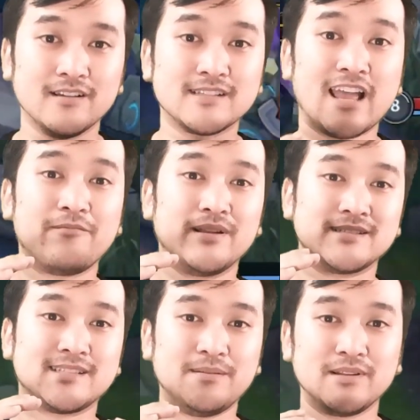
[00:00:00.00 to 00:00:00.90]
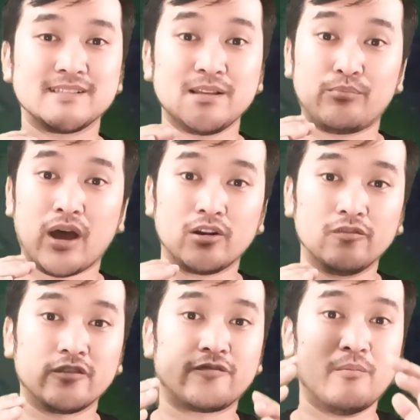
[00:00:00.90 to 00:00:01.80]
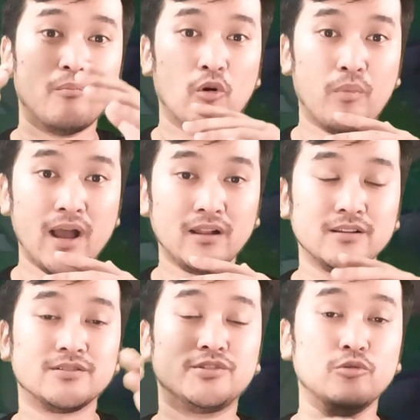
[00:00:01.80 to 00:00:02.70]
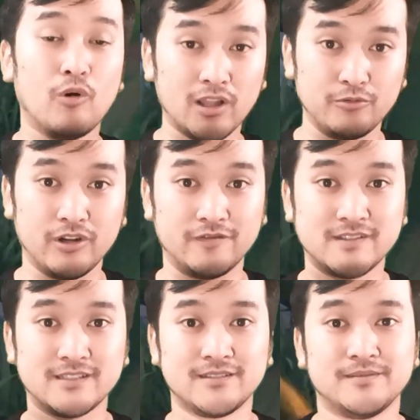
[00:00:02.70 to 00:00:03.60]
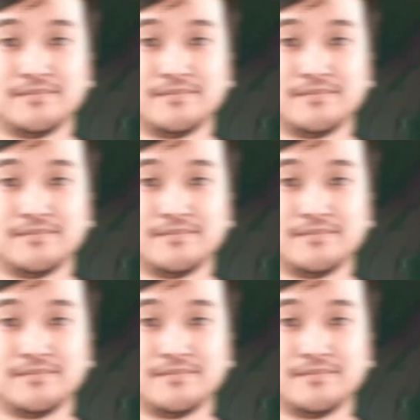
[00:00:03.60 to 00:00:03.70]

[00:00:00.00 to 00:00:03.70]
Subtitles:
skills have been seamlessly brought over from mobile to Wild Rift.